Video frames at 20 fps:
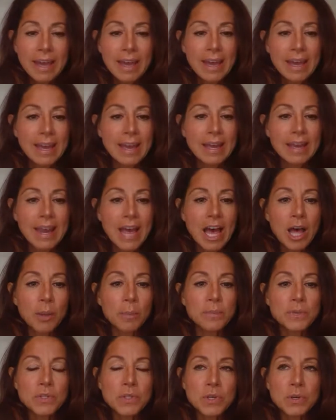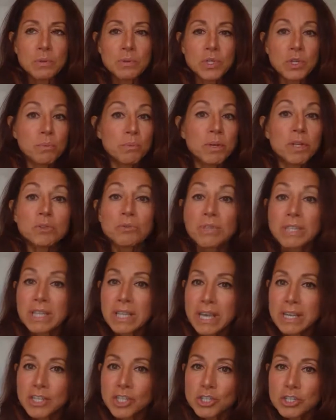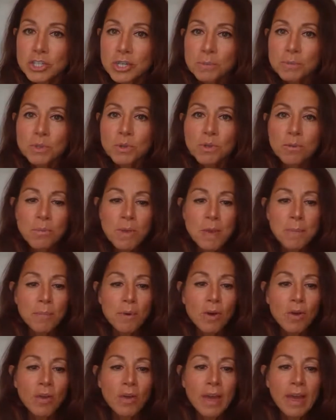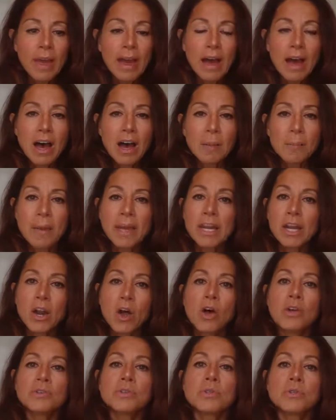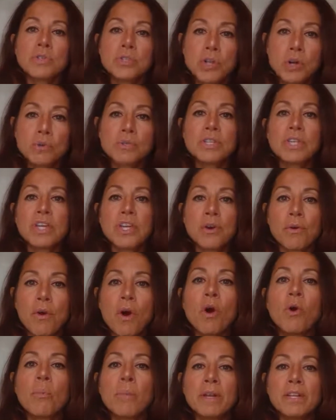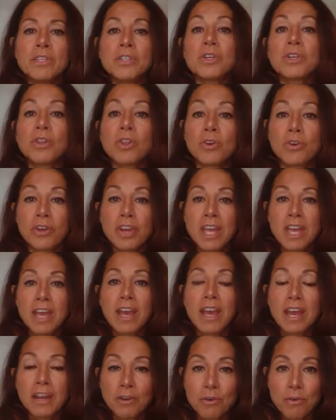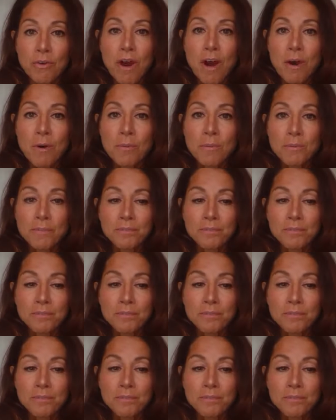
It helps you to build relationships with people. And it also shows that you're open to learning and grow.